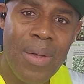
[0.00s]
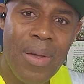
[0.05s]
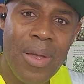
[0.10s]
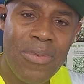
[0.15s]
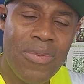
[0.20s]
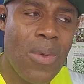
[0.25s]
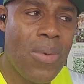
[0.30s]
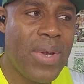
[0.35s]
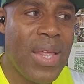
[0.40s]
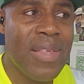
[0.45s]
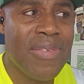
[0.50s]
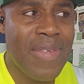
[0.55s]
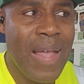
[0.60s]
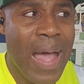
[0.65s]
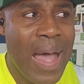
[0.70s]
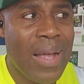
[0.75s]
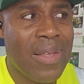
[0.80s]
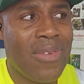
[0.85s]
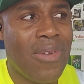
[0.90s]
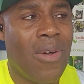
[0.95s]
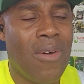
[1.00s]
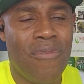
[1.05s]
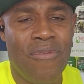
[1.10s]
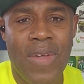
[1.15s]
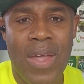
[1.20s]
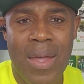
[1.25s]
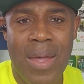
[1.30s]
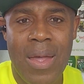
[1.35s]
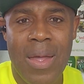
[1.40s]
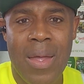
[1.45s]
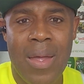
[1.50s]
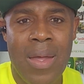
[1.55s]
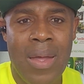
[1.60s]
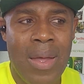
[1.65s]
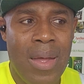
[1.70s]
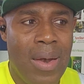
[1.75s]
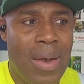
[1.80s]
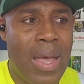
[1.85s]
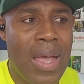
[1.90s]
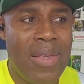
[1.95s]
So this act of
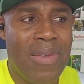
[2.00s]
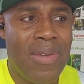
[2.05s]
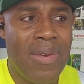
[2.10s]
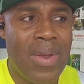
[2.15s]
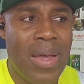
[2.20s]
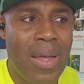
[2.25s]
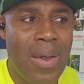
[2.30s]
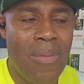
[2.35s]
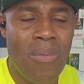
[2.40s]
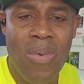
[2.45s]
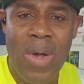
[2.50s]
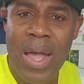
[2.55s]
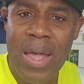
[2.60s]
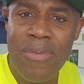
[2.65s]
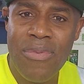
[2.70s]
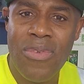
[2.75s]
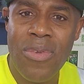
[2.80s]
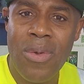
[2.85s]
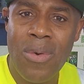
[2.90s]
Nigerian wives,